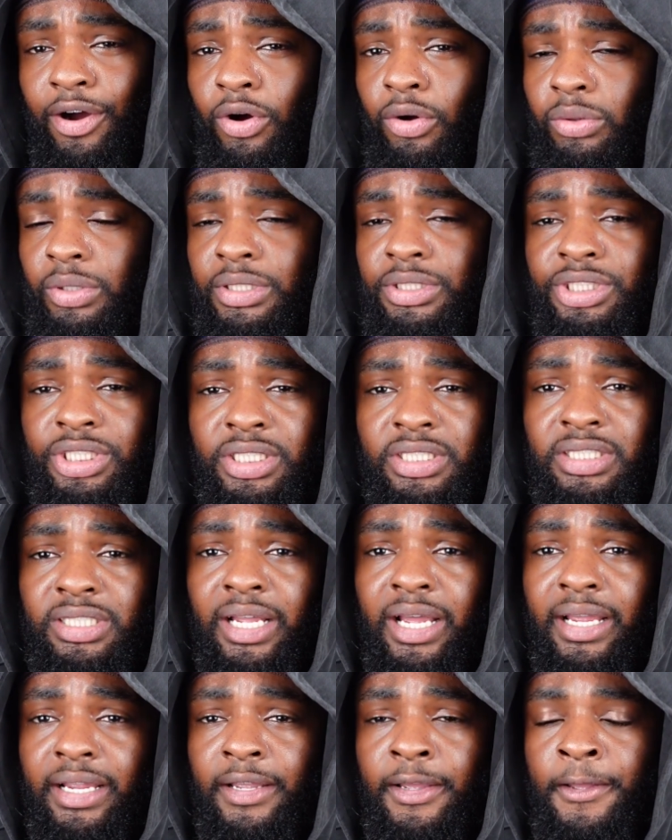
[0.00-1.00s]
only just
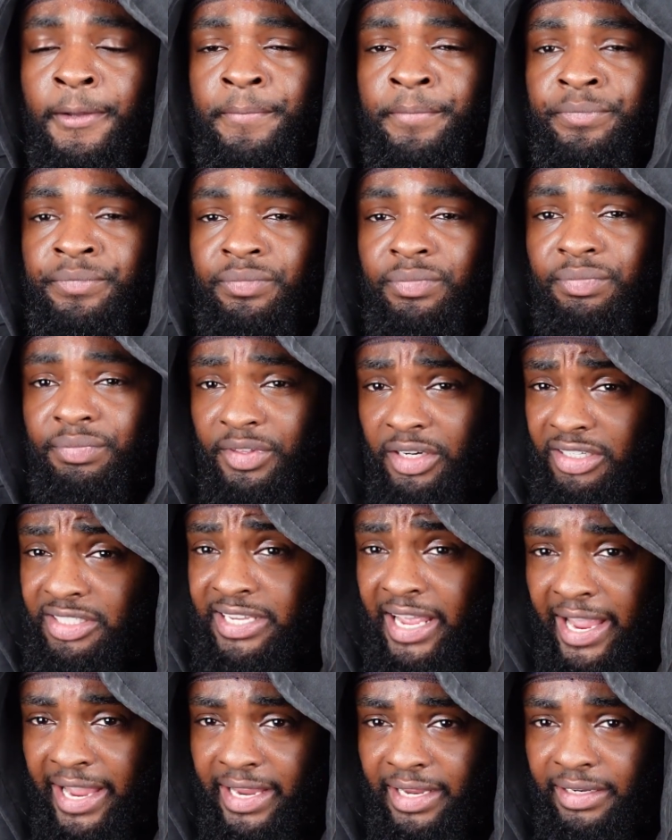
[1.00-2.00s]
like, there's
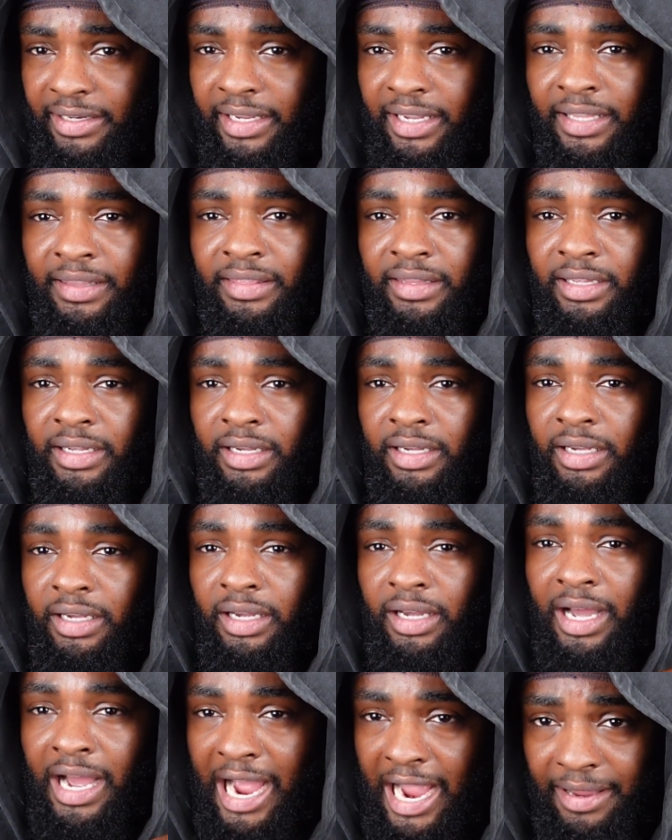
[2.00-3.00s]
hate in
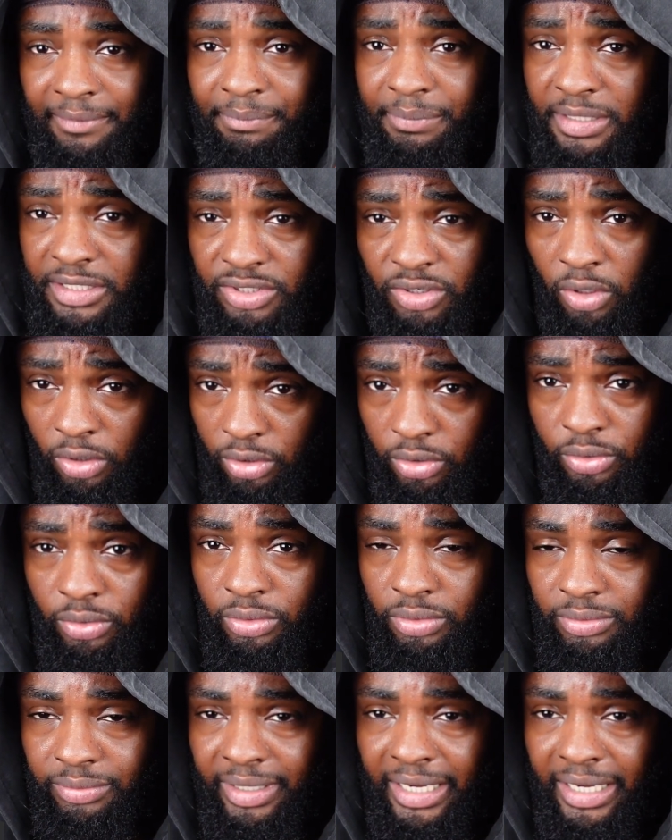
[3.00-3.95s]
the Hypebeast article.